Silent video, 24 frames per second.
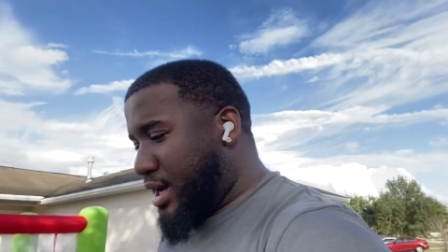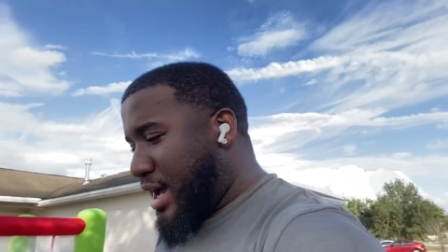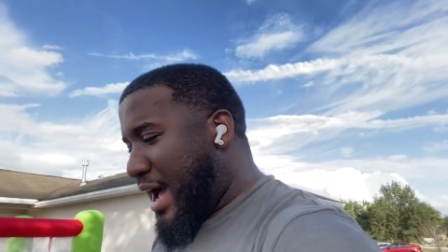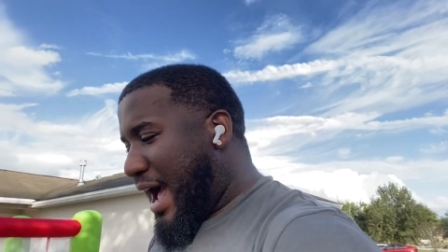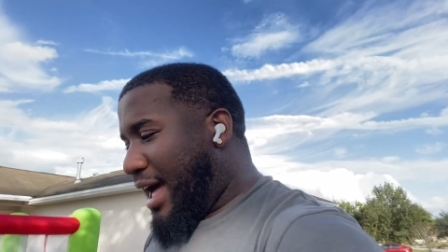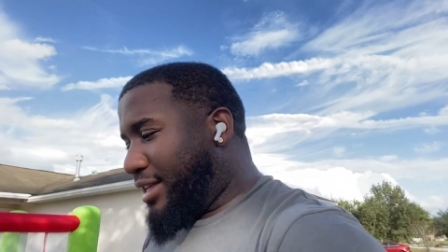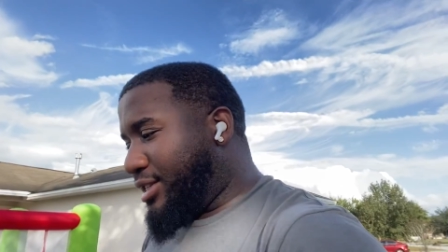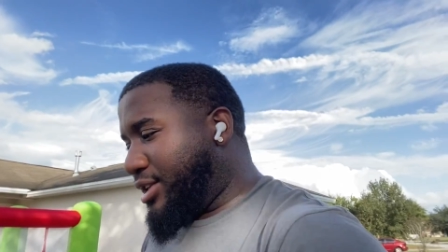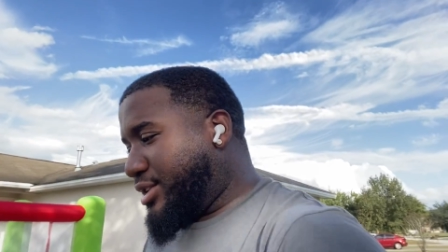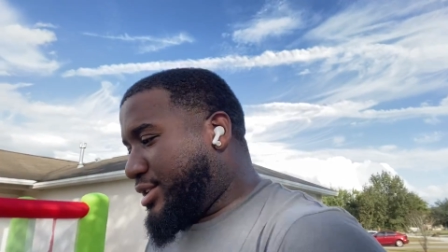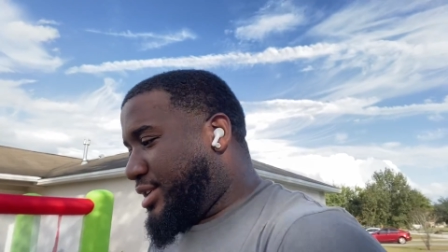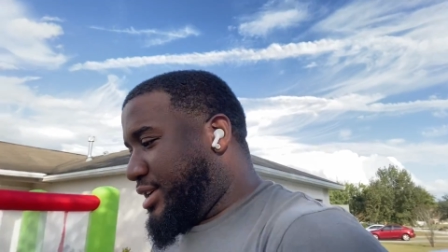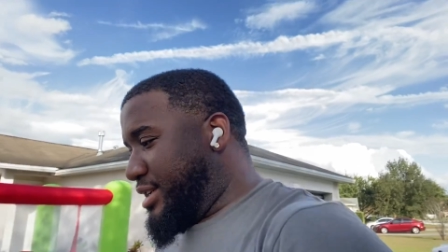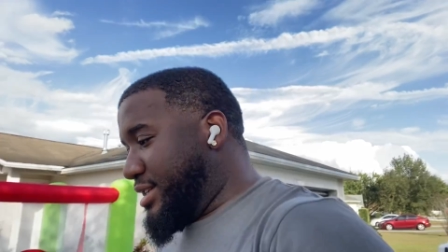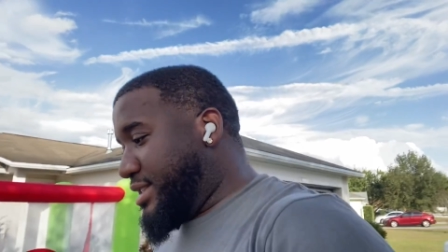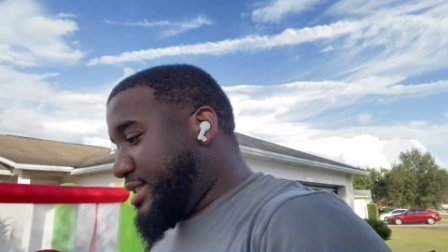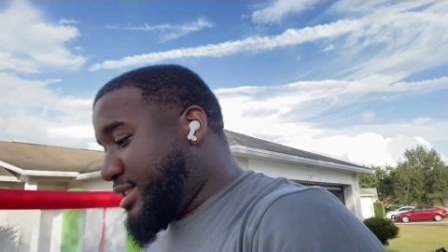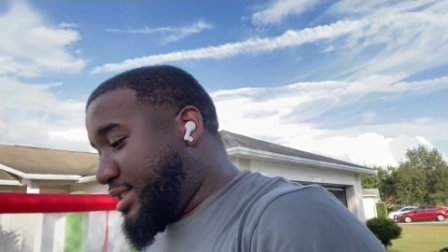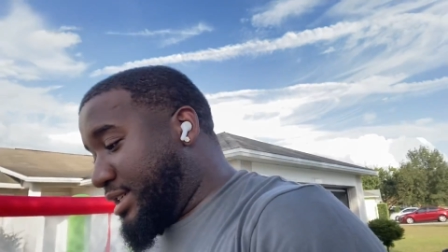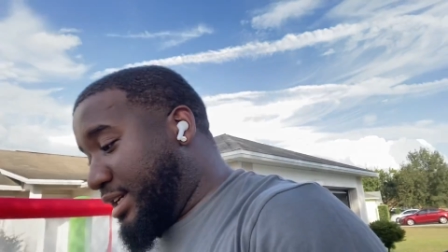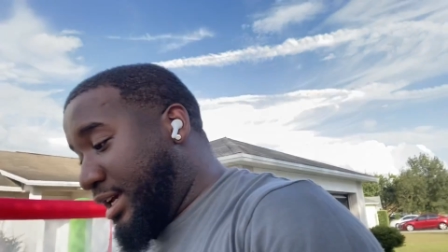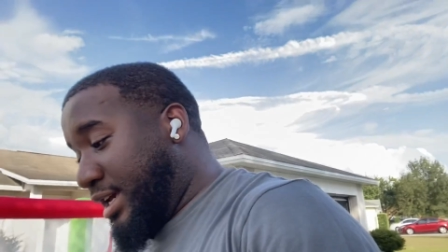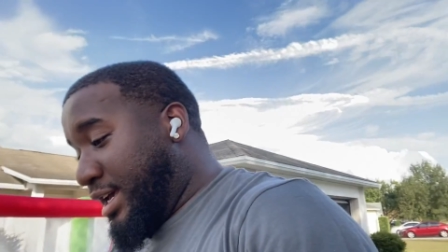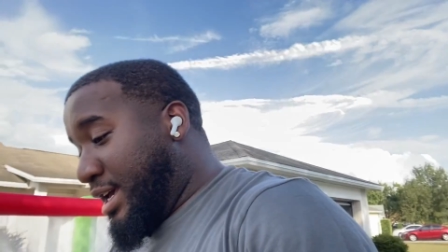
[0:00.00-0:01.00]
After
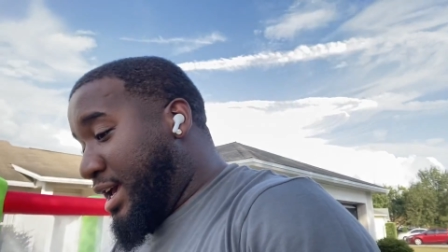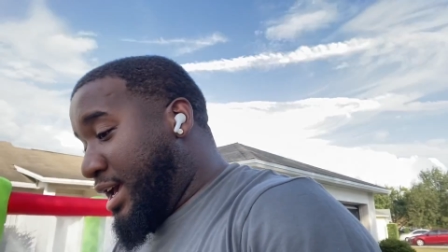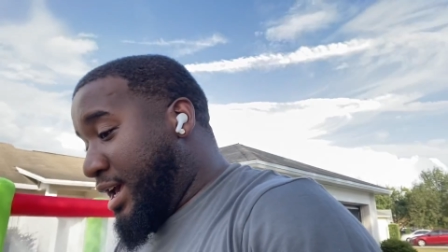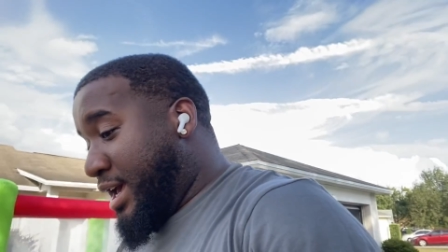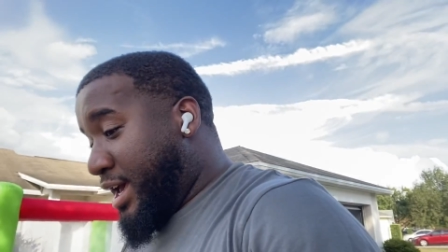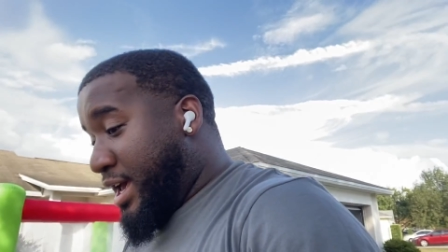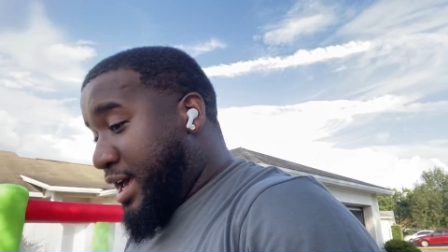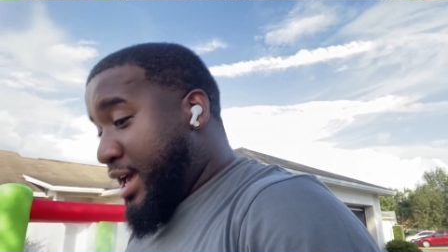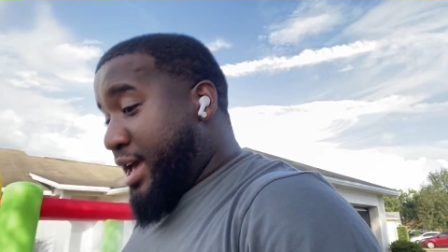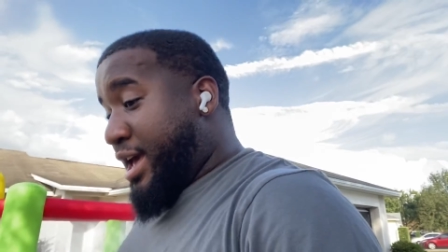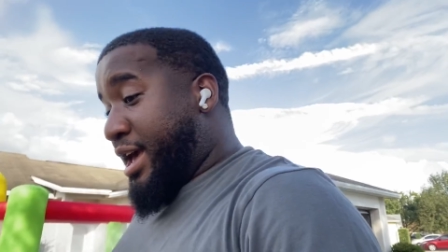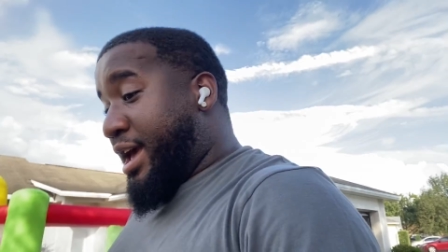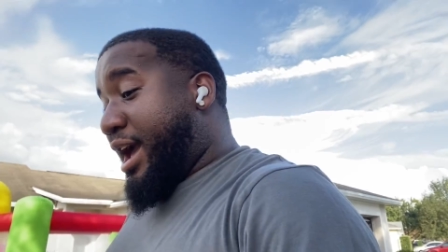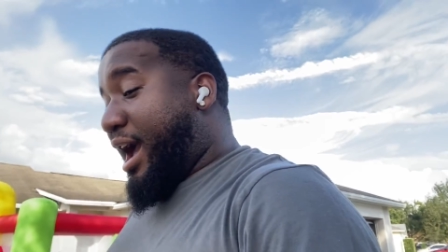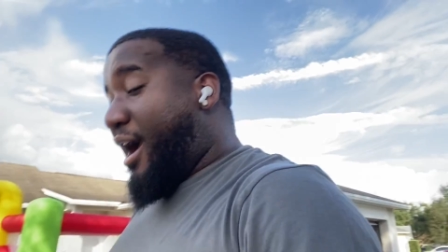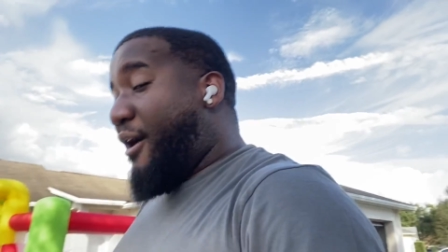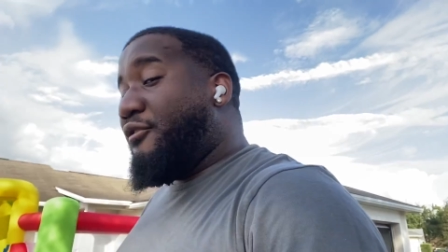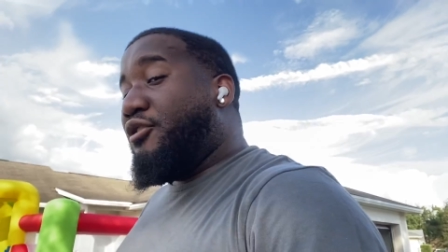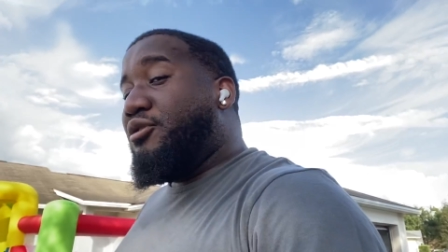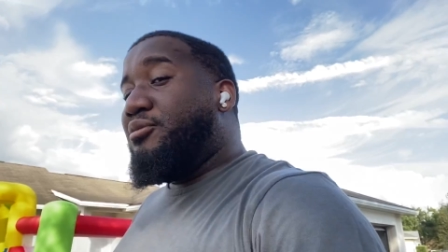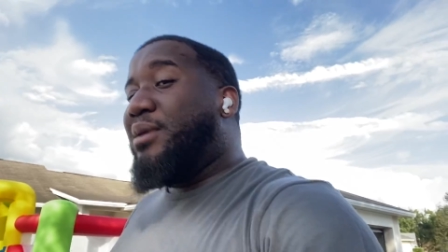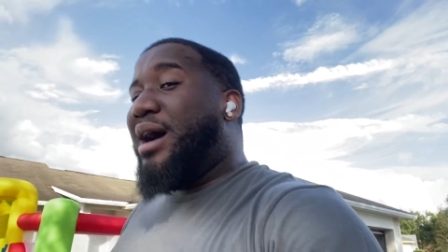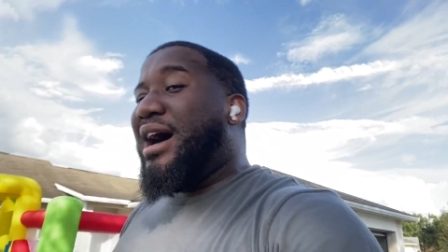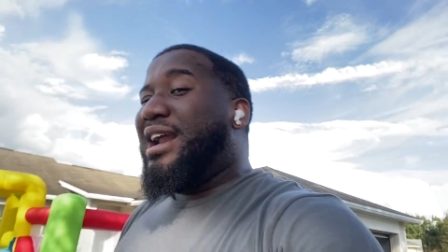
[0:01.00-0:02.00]
Tennessee,
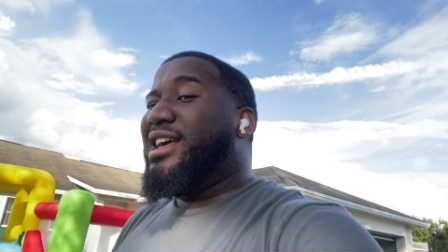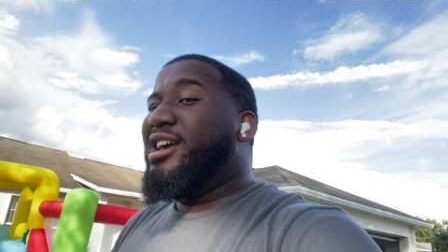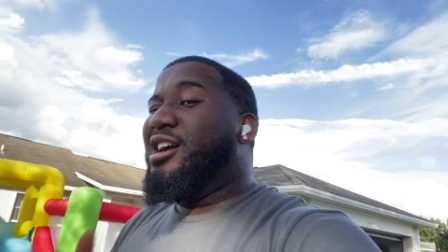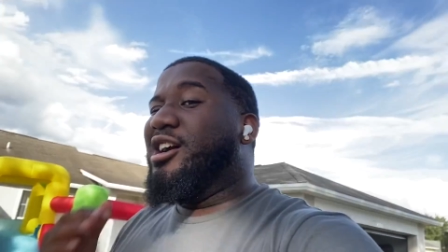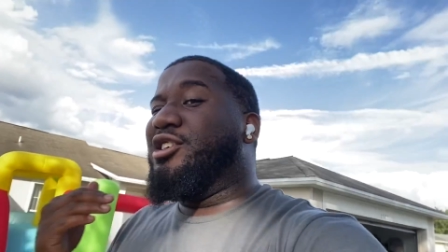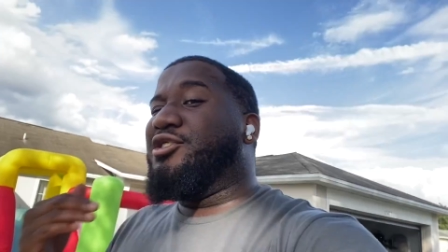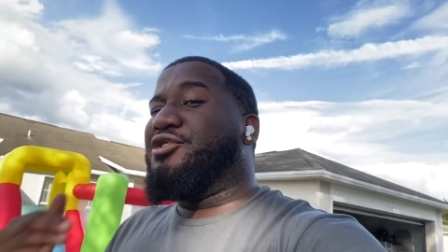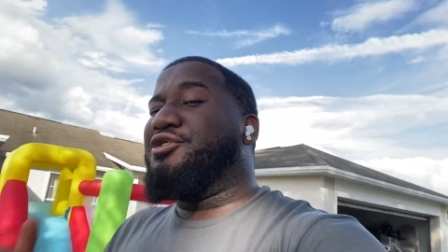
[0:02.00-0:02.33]
everybody else,